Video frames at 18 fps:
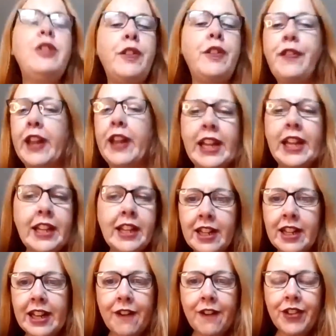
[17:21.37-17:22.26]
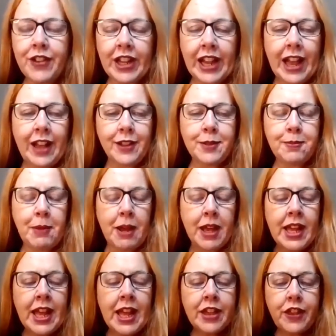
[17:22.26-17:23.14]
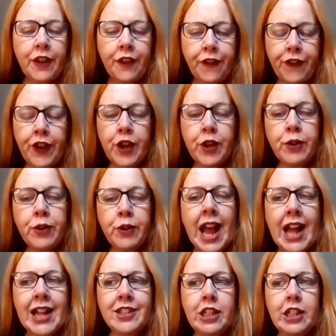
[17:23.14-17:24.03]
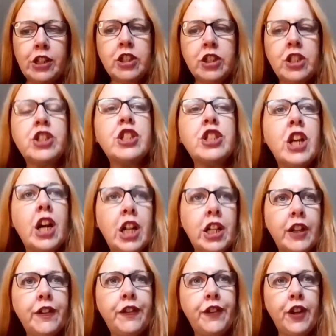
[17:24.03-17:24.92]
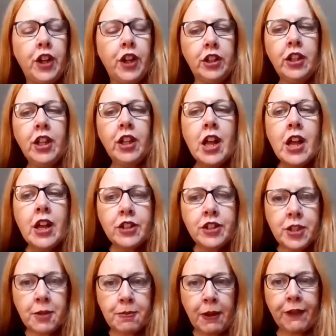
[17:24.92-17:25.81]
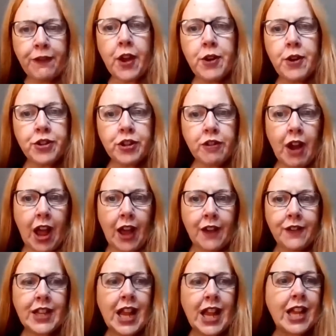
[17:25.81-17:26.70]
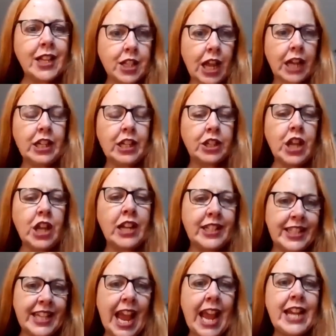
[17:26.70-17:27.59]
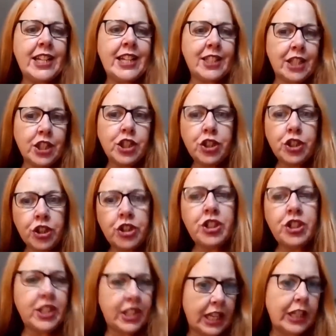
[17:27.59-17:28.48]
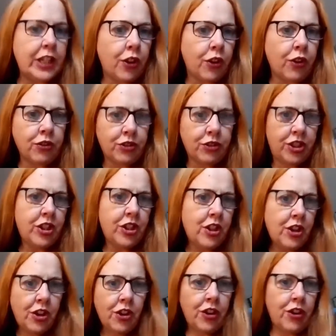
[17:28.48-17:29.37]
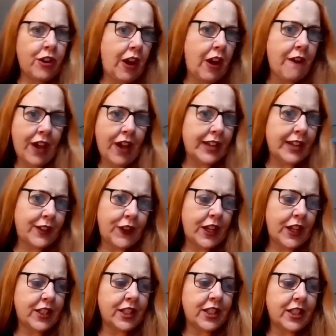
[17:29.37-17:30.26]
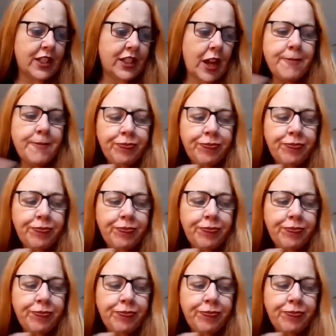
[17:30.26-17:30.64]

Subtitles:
do vegan and everything else, but the food had to look as colourful to be photographed and taste as good as it looked, and vice versa. So